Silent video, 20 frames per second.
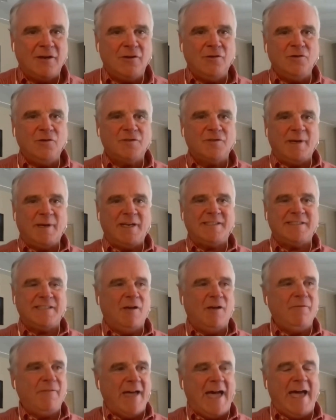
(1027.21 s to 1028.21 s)
introduce
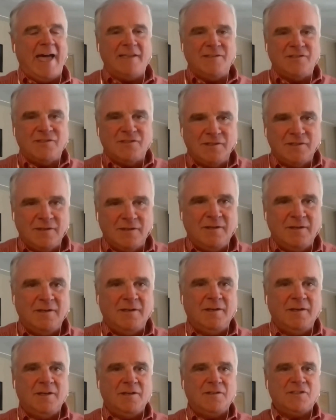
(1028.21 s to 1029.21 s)
myself as
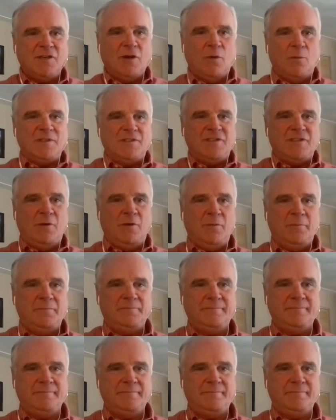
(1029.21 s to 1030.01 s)
so-and-so.